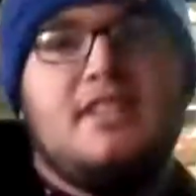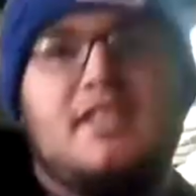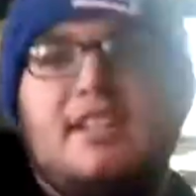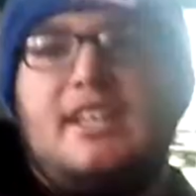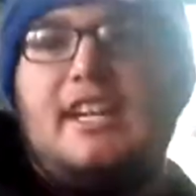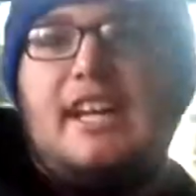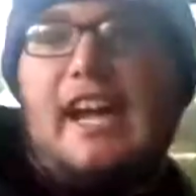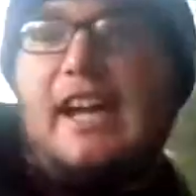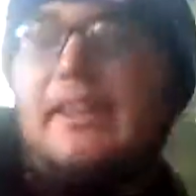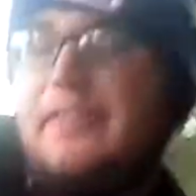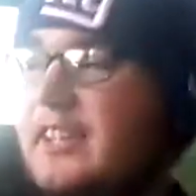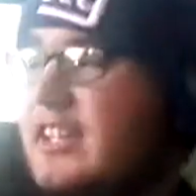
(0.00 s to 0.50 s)

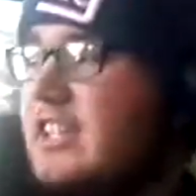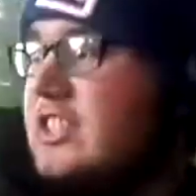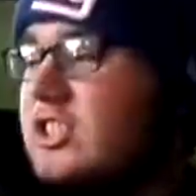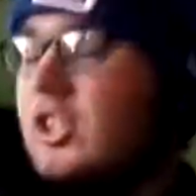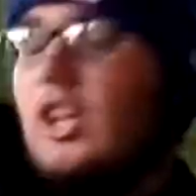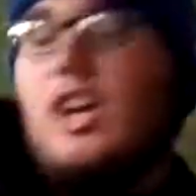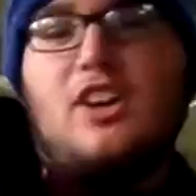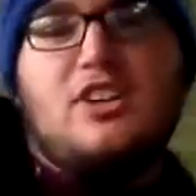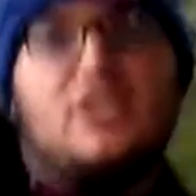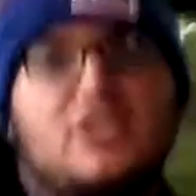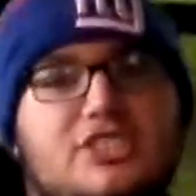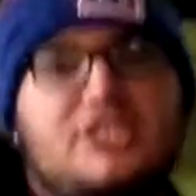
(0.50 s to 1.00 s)
I think as
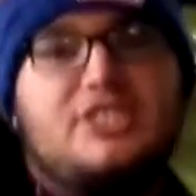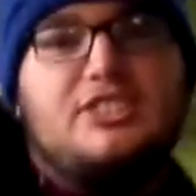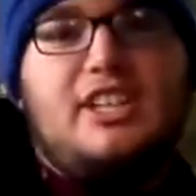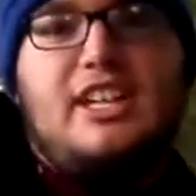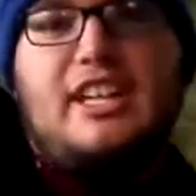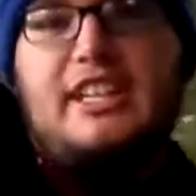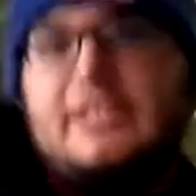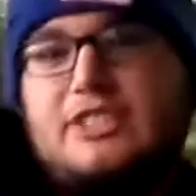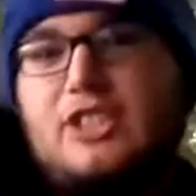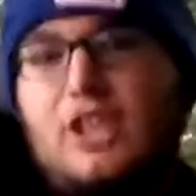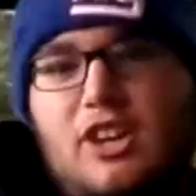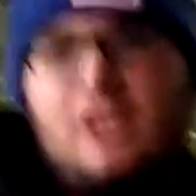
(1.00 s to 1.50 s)
long as
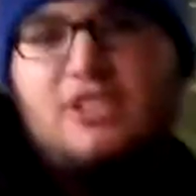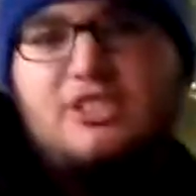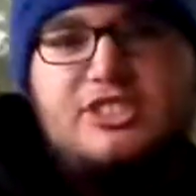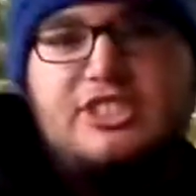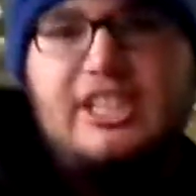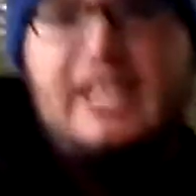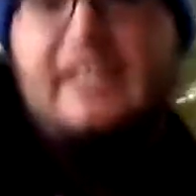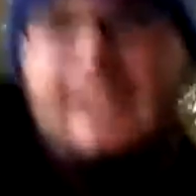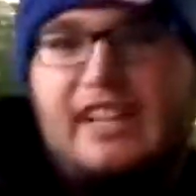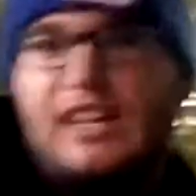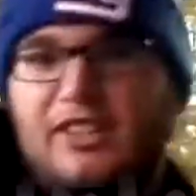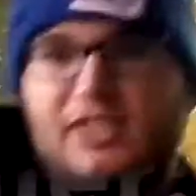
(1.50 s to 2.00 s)
Jay
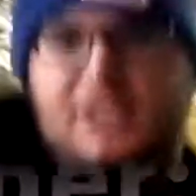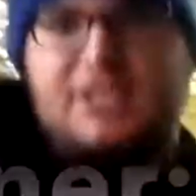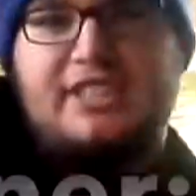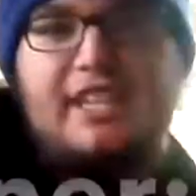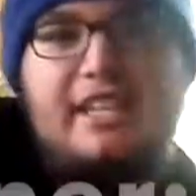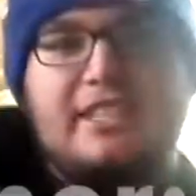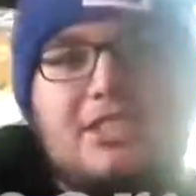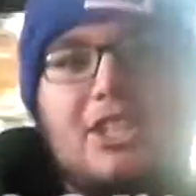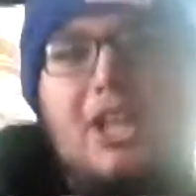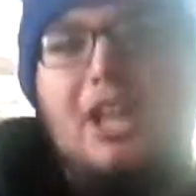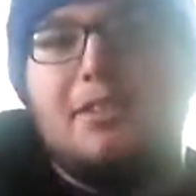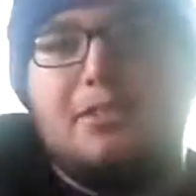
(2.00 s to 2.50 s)
Cutler stays
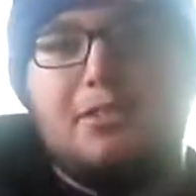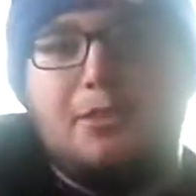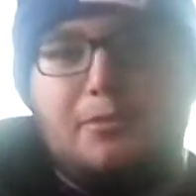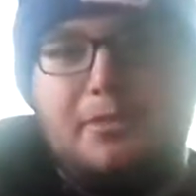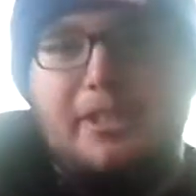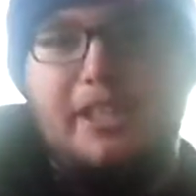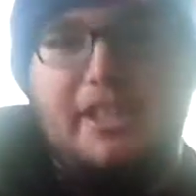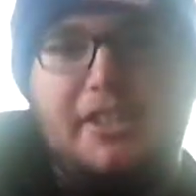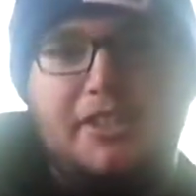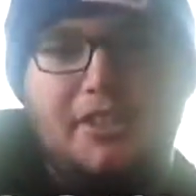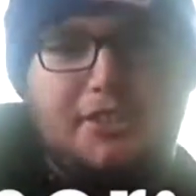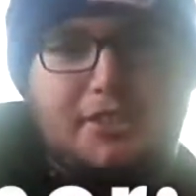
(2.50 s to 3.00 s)
off the
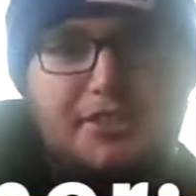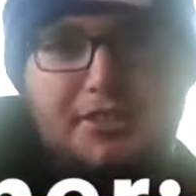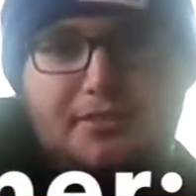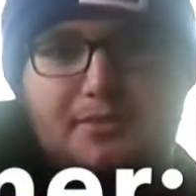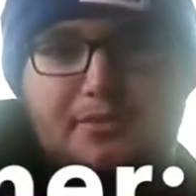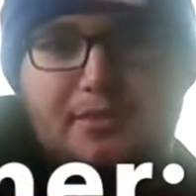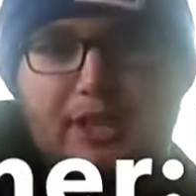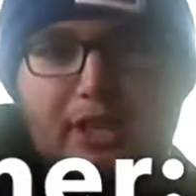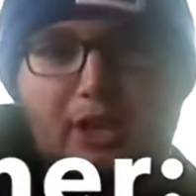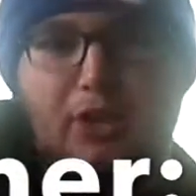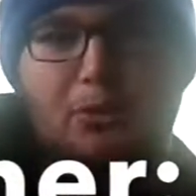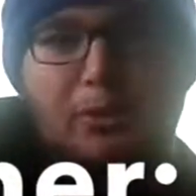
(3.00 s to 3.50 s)
field,
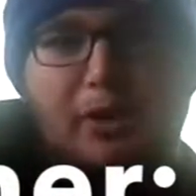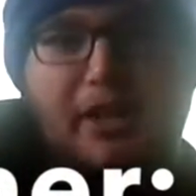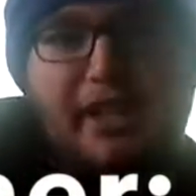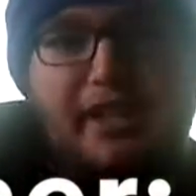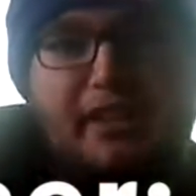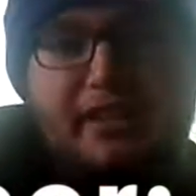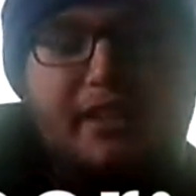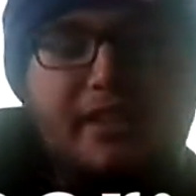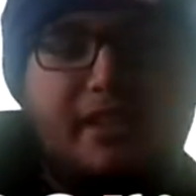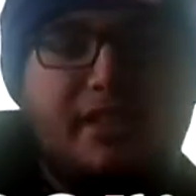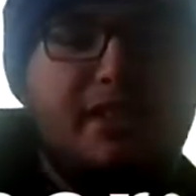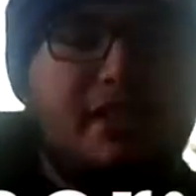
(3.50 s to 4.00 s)
they'll win.
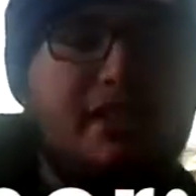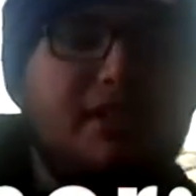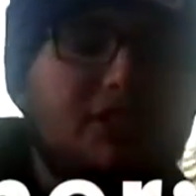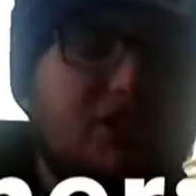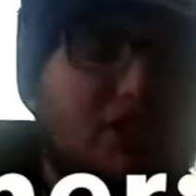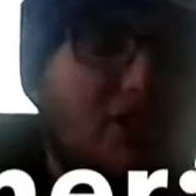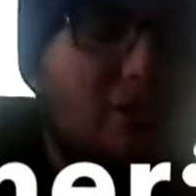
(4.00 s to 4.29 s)
So the